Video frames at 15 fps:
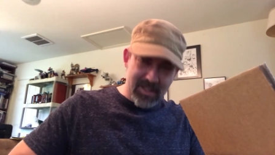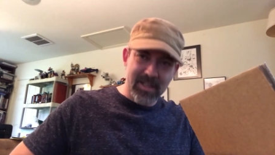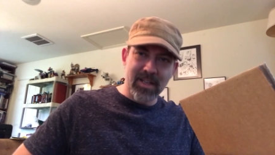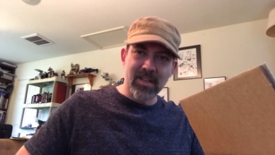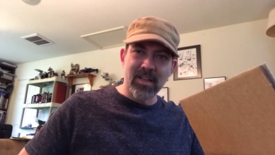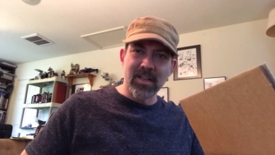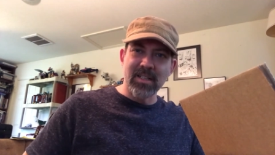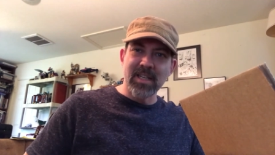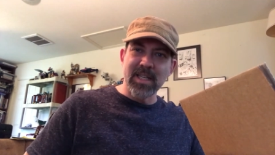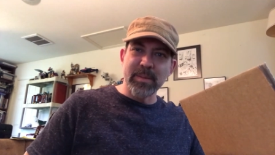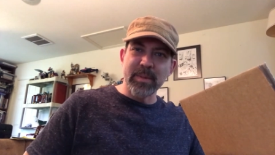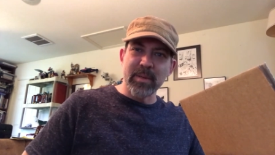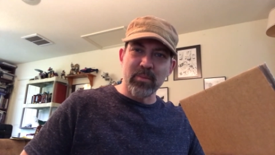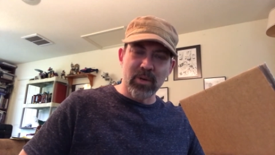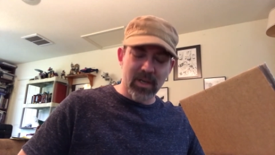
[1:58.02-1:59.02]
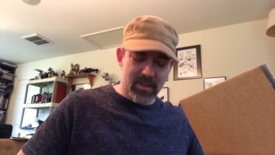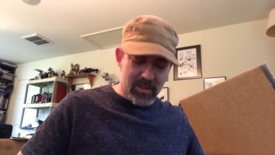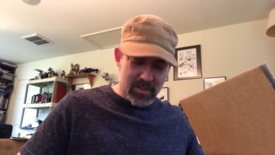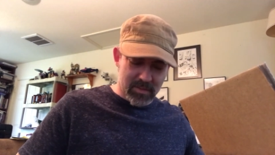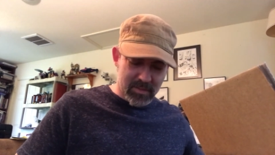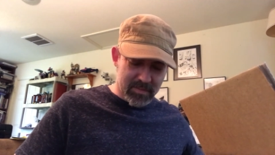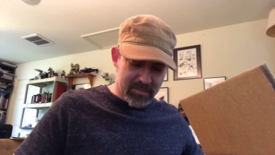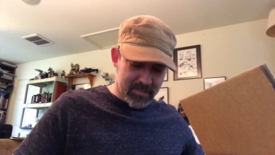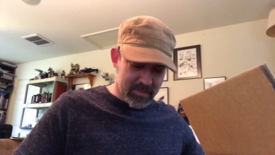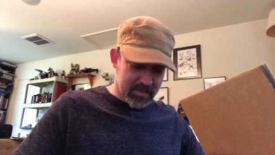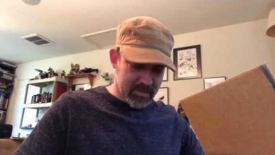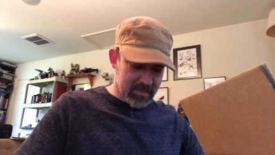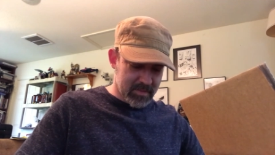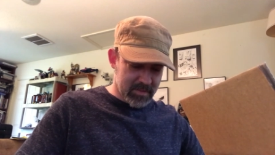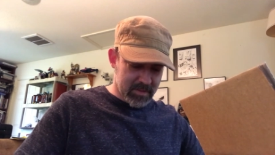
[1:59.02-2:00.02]
See how long it takes me to break this one.
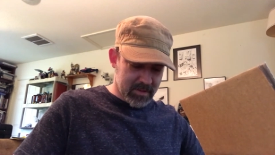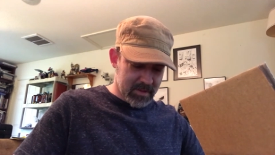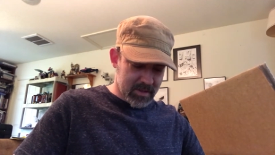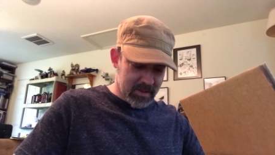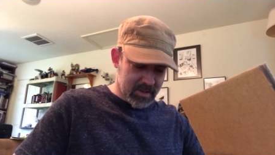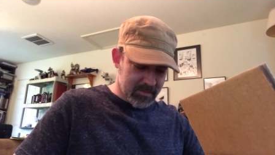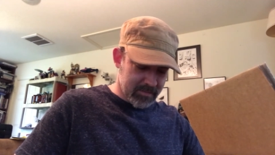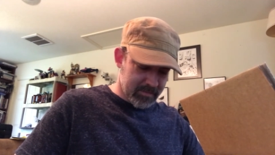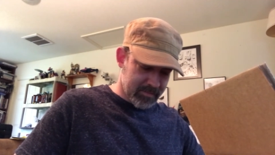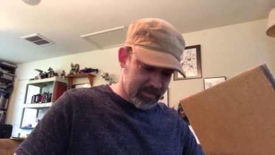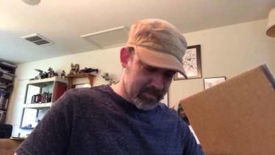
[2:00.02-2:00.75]
Yep.